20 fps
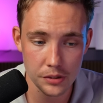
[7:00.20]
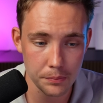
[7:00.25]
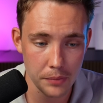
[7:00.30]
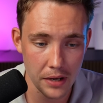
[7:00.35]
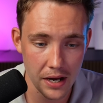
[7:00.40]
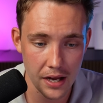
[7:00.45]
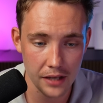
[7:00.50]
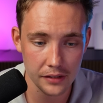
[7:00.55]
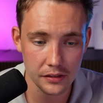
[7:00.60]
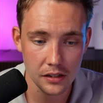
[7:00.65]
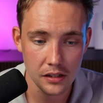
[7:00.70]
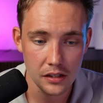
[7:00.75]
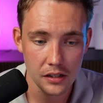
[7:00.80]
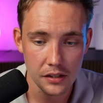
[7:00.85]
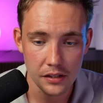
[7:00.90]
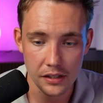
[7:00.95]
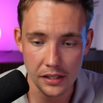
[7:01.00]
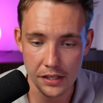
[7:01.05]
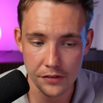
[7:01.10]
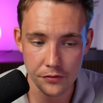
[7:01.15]
impact
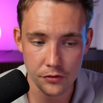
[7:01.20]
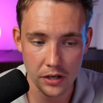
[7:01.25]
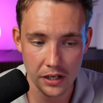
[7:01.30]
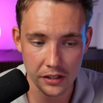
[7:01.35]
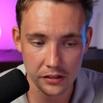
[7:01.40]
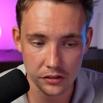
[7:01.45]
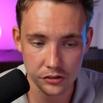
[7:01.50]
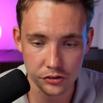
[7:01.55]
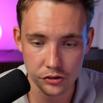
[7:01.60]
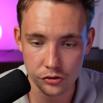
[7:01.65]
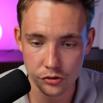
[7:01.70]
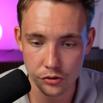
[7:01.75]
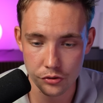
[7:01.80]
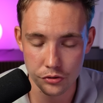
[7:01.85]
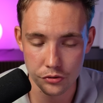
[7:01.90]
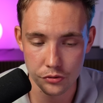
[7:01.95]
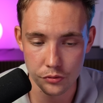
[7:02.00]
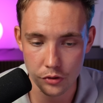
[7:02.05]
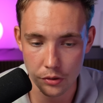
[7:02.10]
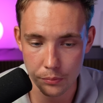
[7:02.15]
if you're actually just going
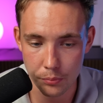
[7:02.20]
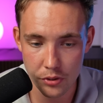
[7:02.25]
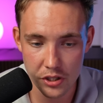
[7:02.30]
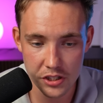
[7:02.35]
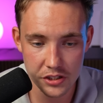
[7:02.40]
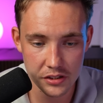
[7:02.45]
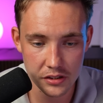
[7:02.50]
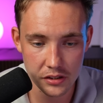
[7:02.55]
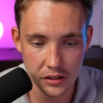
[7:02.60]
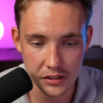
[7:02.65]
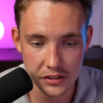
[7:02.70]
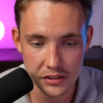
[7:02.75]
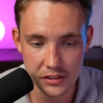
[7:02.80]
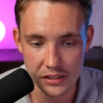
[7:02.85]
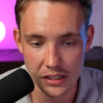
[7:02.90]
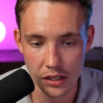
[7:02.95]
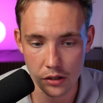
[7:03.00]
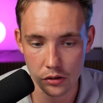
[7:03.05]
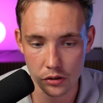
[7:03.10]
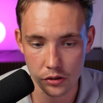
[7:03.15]
to do compression. Let's
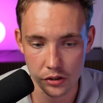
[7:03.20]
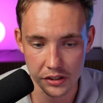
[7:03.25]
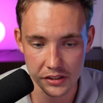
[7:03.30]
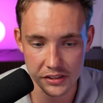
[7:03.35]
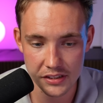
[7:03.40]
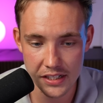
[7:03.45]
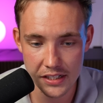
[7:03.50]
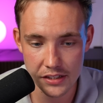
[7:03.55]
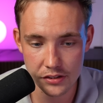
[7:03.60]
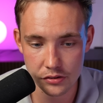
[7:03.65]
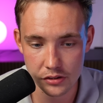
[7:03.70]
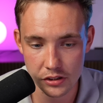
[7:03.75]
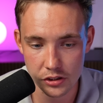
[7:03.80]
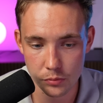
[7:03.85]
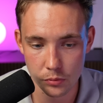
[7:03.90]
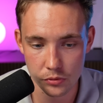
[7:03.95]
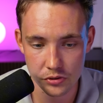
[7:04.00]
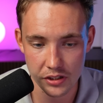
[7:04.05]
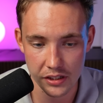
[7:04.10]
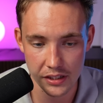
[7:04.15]
see how long it takes. So this
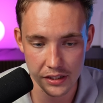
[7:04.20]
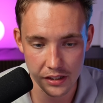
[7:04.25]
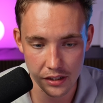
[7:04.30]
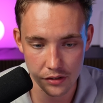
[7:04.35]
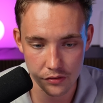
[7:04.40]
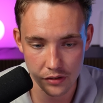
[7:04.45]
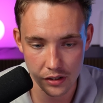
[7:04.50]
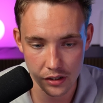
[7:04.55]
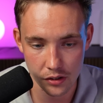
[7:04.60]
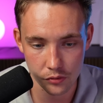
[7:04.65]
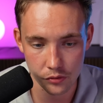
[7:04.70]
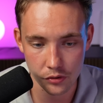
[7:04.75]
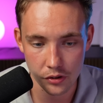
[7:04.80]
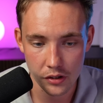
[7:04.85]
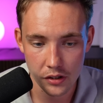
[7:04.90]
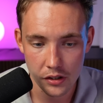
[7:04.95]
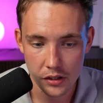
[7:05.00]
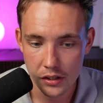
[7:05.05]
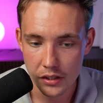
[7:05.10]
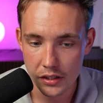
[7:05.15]
will take around,
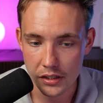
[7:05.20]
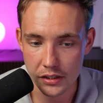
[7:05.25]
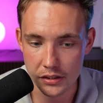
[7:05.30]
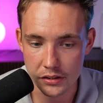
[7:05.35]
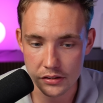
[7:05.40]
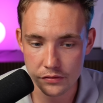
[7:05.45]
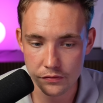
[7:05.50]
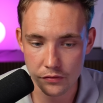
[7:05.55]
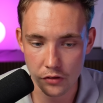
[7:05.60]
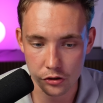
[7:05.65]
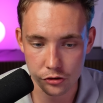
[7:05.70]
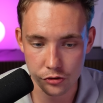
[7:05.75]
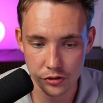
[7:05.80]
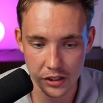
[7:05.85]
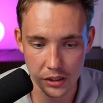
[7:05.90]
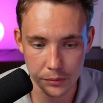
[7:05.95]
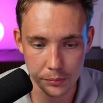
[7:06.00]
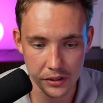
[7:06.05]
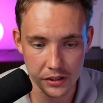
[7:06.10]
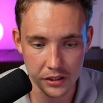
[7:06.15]
it's
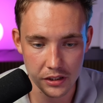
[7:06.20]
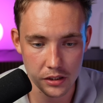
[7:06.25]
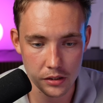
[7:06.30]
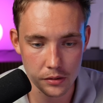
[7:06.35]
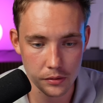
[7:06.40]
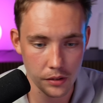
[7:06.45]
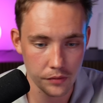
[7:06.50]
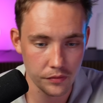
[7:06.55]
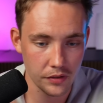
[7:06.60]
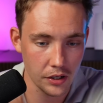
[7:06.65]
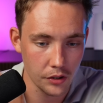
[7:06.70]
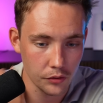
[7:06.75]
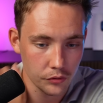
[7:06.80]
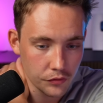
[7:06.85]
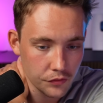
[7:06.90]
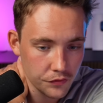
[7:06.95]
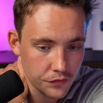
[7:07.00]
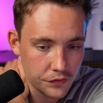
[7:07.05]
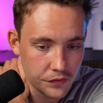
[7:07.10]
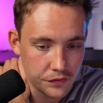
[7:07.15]
fluctuating a bit here,
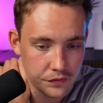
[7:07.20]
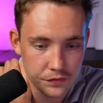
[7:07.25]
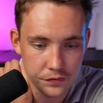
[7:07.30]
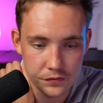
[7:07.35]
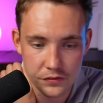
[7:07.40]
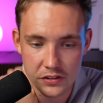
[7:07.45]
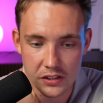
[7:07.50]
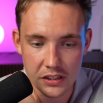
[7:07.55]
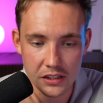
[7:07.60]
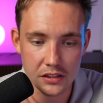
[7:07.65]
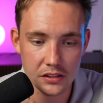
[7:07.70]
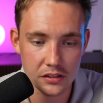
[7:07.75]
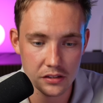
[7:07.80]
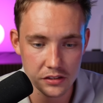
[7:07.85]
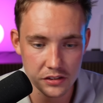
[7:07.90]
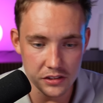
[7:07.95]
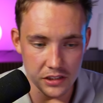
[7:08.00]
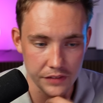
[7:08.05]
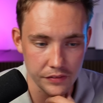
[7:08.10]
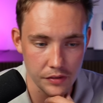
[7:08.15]
around six,
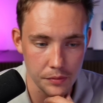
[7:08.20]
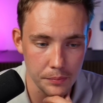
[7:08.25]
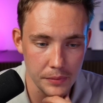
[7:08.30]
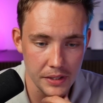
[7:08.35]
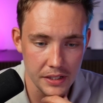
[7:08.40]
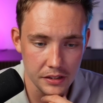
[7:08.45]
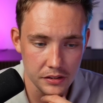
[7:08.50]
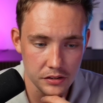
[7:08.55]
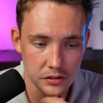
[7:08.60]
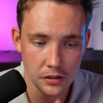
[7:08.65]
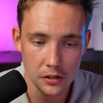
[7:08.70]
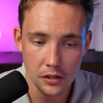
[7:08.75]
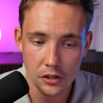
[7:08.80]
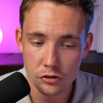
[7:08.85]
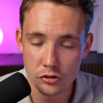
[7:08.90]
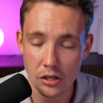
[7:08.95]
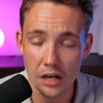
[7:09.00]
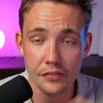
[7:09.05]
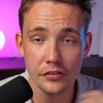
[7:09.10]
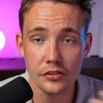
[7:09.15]
seven minutes.
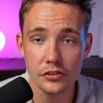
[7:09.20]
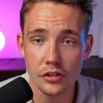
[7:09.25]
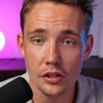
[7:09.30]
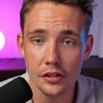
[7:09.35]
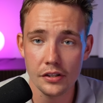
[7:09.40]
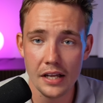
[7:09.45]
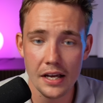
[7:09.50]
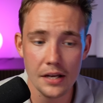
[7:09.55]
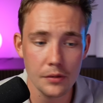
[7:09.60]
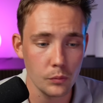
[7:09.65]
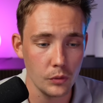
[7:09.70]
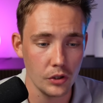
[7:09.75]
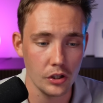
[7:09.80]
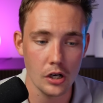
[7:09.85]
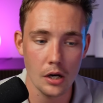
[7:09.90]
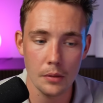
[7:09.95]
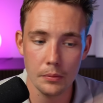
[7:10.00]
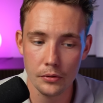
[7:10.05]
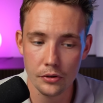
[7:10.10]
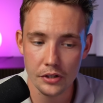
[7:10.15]
So after done that, we can
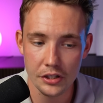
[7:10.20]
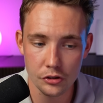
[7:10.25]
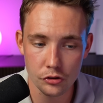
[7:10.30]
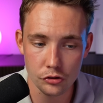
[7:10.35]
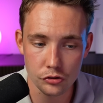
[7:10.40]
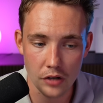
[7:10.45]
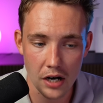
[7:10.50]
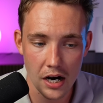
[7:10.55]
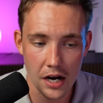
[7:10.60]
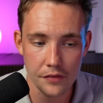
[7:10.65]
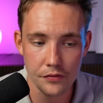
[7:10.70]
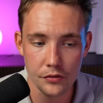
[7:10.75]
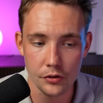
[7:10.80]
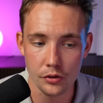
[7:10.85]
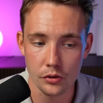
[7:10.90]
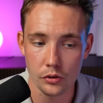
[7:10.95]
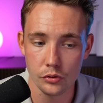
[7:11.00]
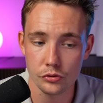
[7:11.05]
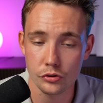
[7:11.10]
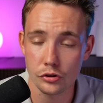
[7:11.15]
upload it into Drive. You
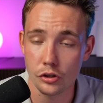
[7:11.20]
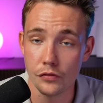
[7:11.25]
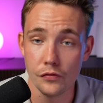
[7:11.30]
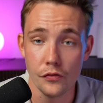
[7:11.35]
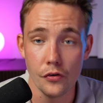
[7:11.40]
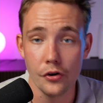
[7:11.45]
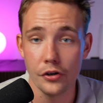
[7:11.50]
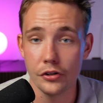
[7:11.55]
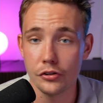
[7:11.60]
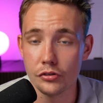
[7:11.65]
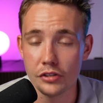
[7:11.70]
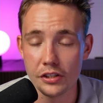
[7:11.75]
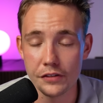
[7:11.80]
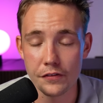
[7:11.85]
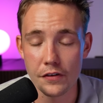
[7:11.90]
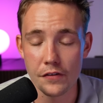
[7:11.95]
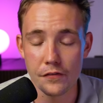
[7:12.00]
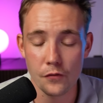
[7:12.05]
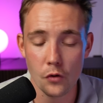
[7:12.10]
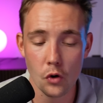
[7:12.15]
can also convert it to
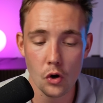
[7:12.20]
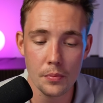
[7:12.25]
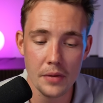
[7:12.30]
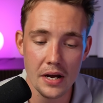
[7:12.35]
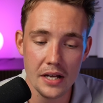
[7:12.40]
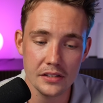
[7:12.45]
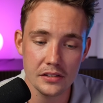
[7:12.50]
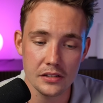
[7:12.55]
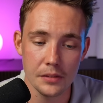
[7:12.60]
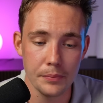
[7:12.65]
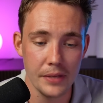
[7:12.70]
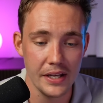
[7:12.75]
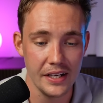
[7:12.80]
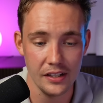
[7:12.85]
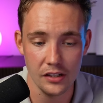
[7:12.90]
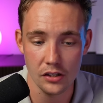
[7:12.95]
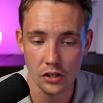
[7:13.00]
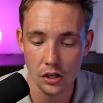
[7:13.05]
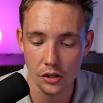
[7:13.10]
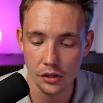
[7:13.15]
different formats,
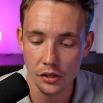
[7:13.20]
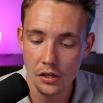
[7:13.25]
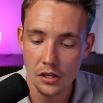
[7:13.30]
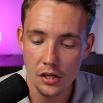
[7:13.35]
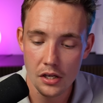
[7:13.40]
depending on